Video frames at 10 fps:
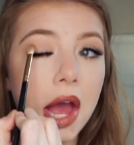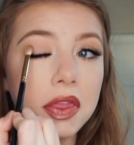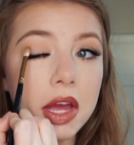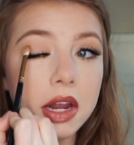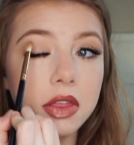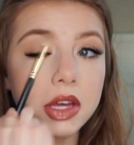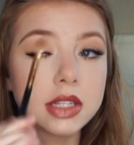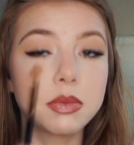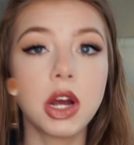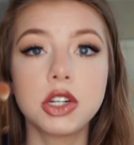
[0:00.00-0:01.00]
And then
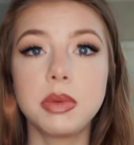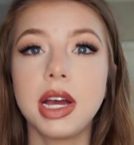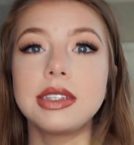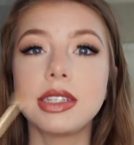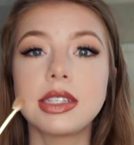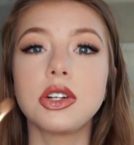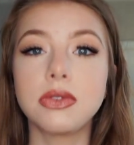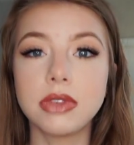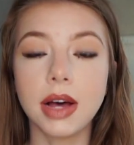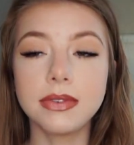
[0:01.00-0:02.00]
this brush, because it's still
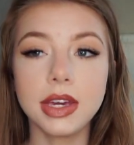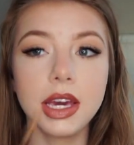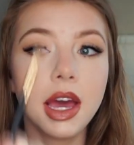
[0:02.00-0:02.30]
fluffy,